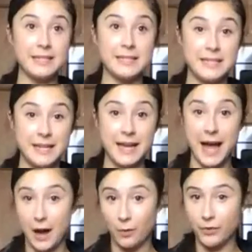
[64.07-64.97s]
dig
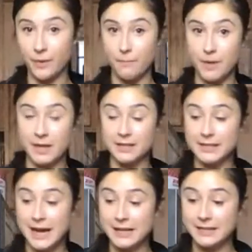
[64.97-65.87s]
out the
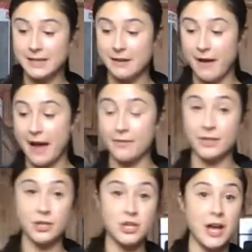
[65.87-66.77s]
inside instead of having
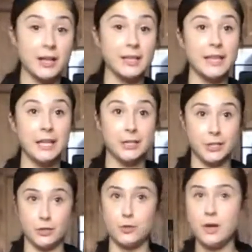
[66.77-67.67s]
the shell in there
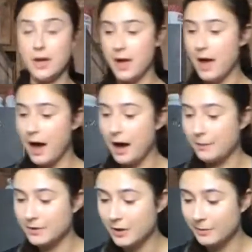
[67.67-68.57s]
too.
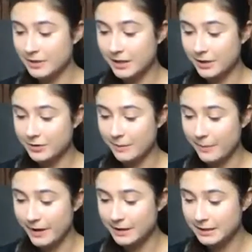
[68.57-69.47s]
So I'm just going to use a
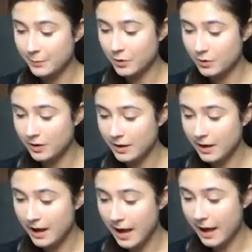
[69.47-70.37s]
big spoon,
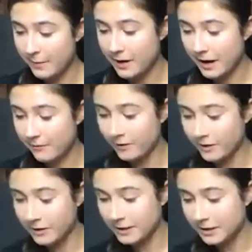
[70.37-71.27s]
and be careful
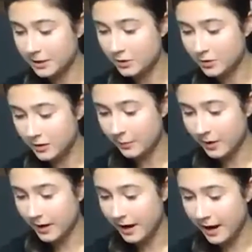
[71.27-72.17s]
because it's usually
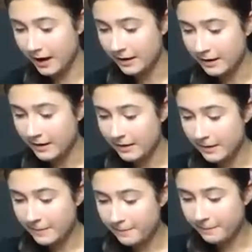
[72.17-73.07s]
pretty hot.
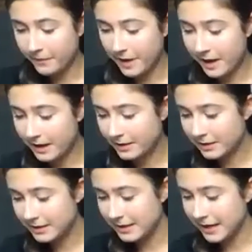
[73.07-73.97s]
And
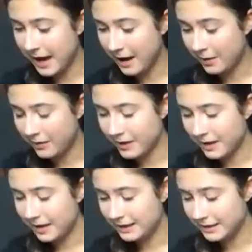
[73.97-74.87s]
just dig out the
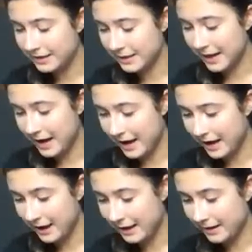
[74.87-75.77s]

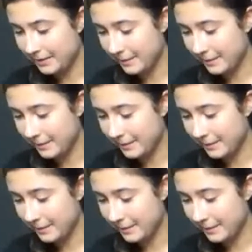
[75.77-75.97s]
inside.